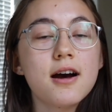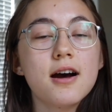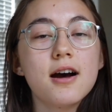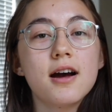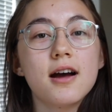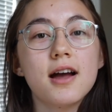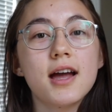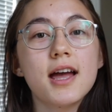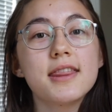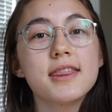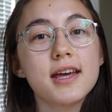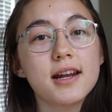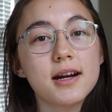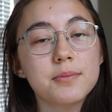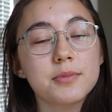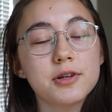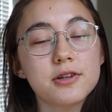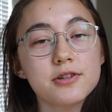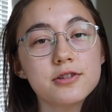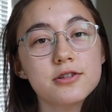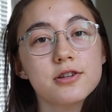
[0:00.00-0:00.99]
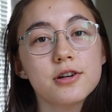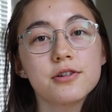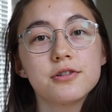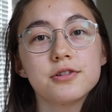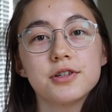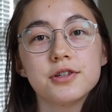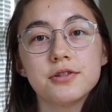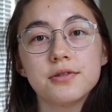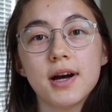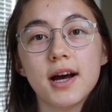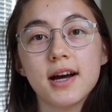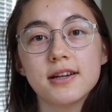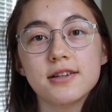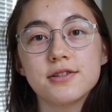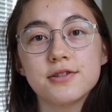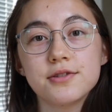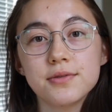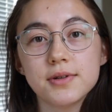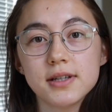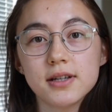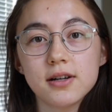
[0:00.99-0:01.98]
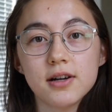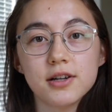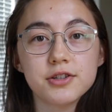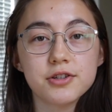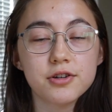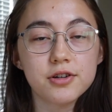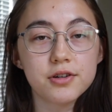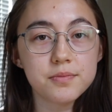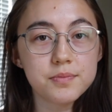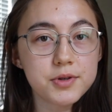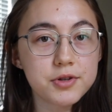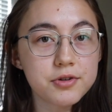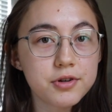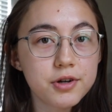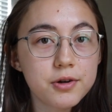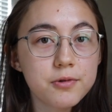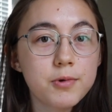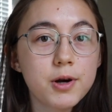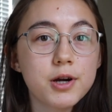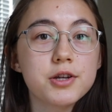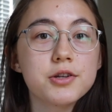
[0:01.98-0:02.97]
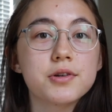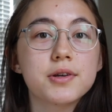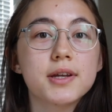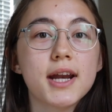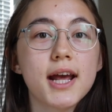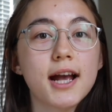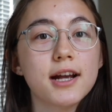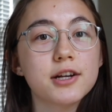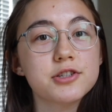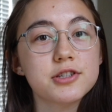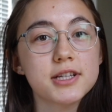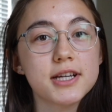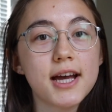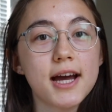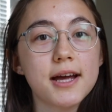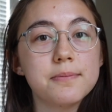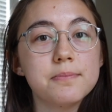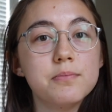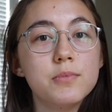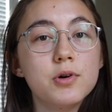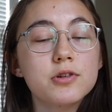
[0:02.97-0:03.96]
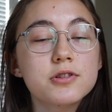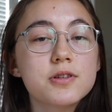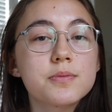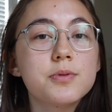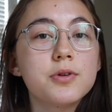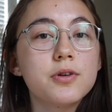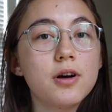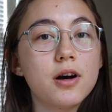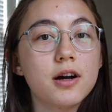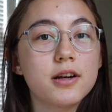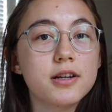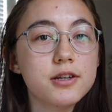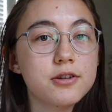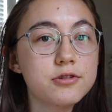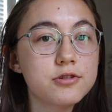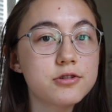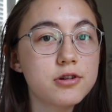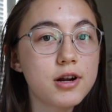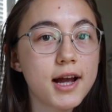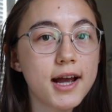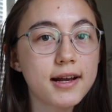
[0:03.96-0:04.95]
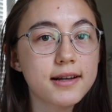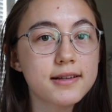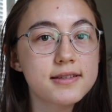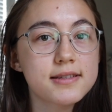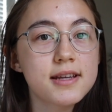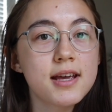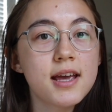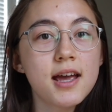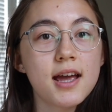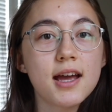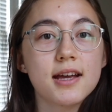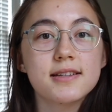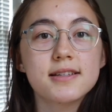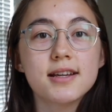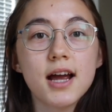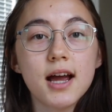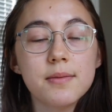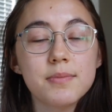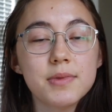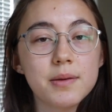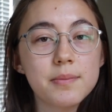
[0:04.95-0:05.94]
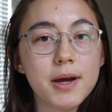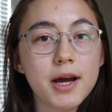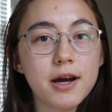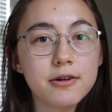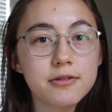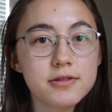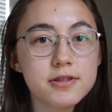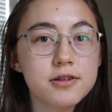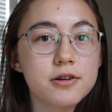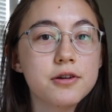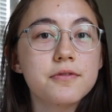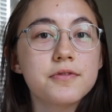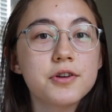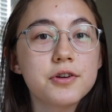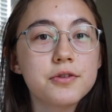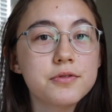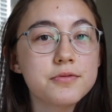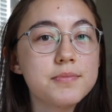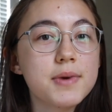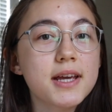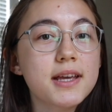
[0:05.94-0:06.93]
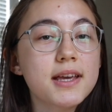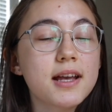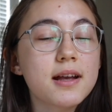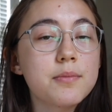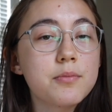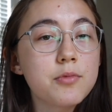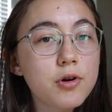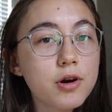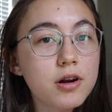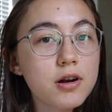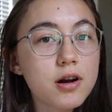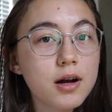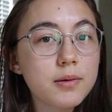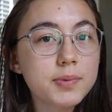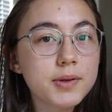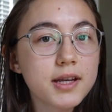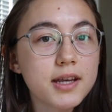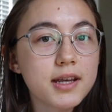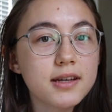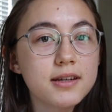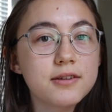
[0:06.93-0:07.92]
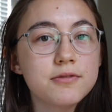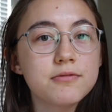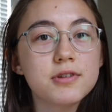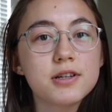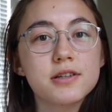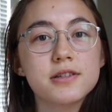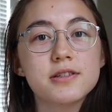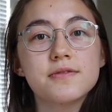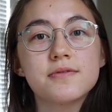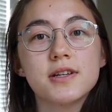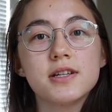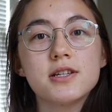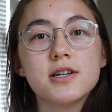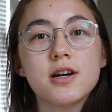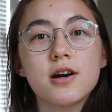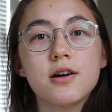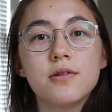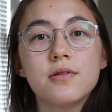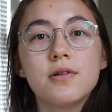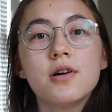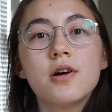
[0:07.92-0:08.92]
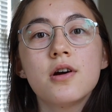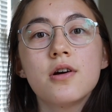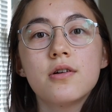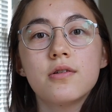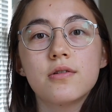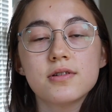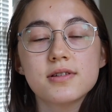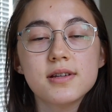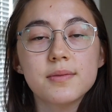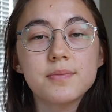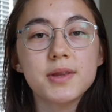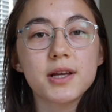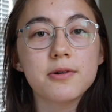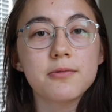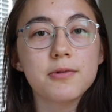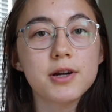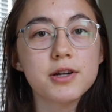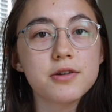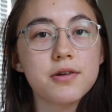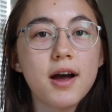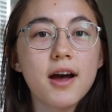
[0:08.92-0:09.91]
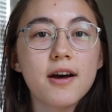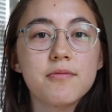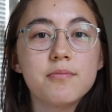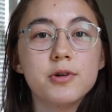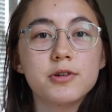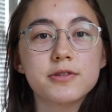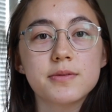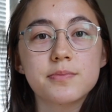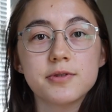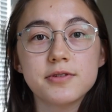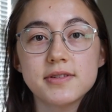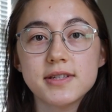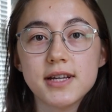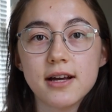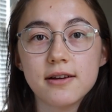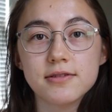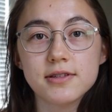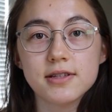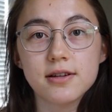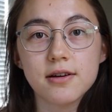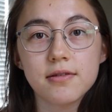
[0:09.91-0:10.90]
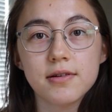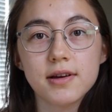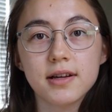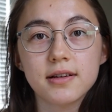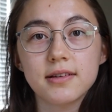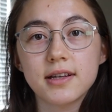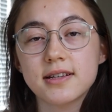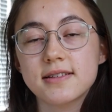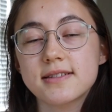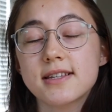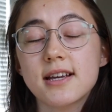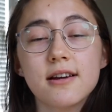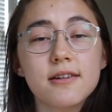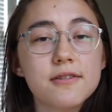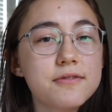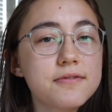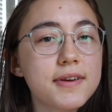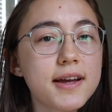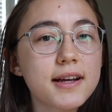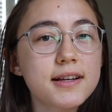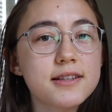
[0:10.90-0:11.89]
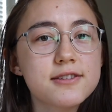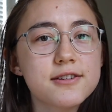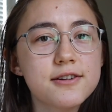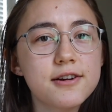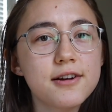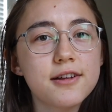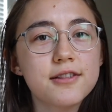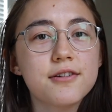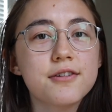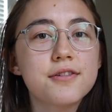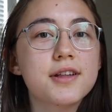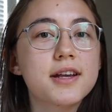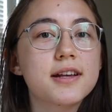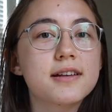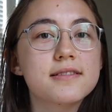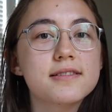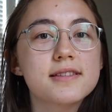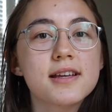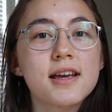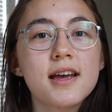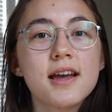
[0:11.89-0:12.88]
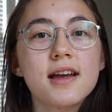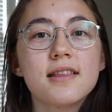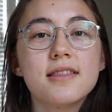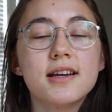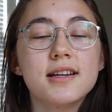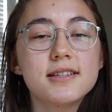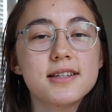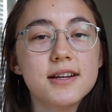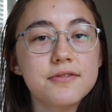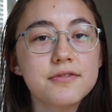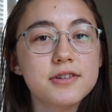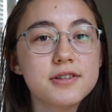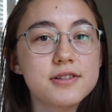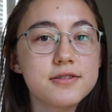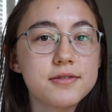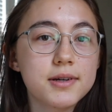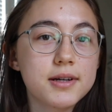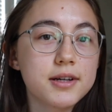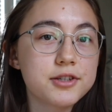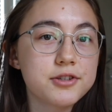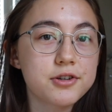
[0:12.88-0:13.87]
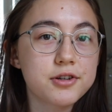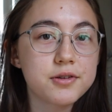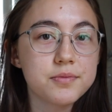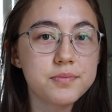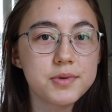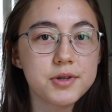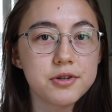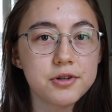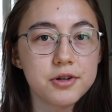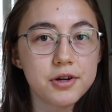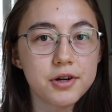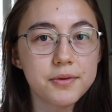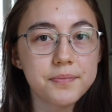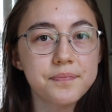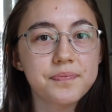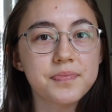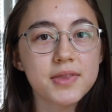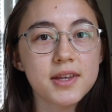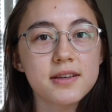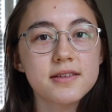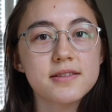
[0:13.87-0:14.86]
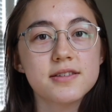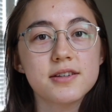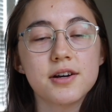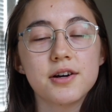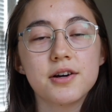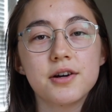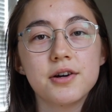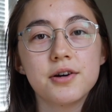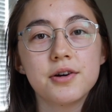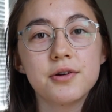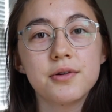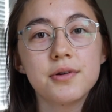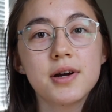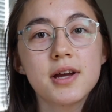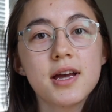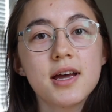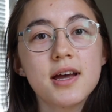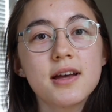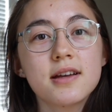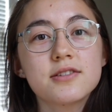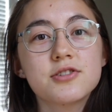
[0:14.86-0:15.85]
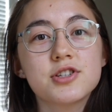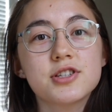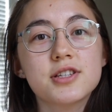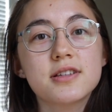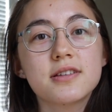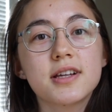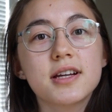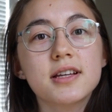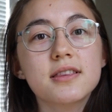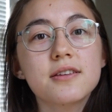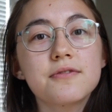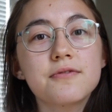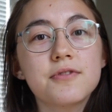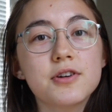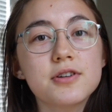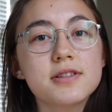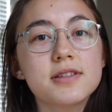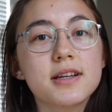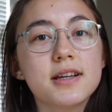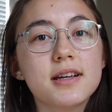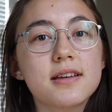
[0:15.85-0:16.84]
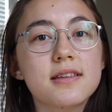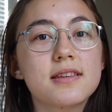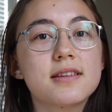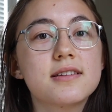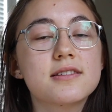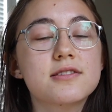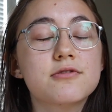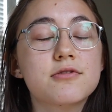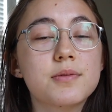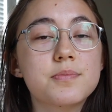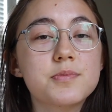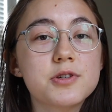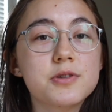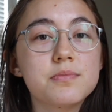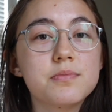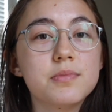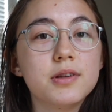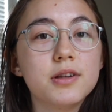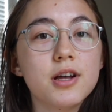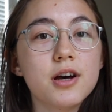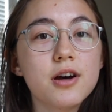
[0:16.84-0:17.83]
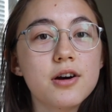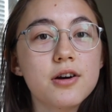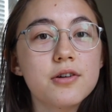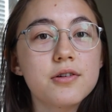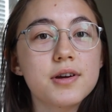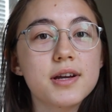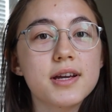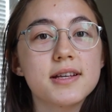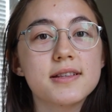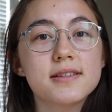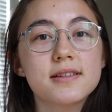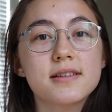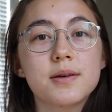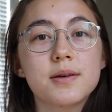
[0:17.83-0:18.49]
Uh, and then I'm gonna show you how to do it on your computer where you can actually add multiple audio tracks and time them out. So if you're making a more complicated Reels video or something where you have multiple sounds going like sound effects or other things, then definitely do it on your computer. So just click the first link in the description below. It's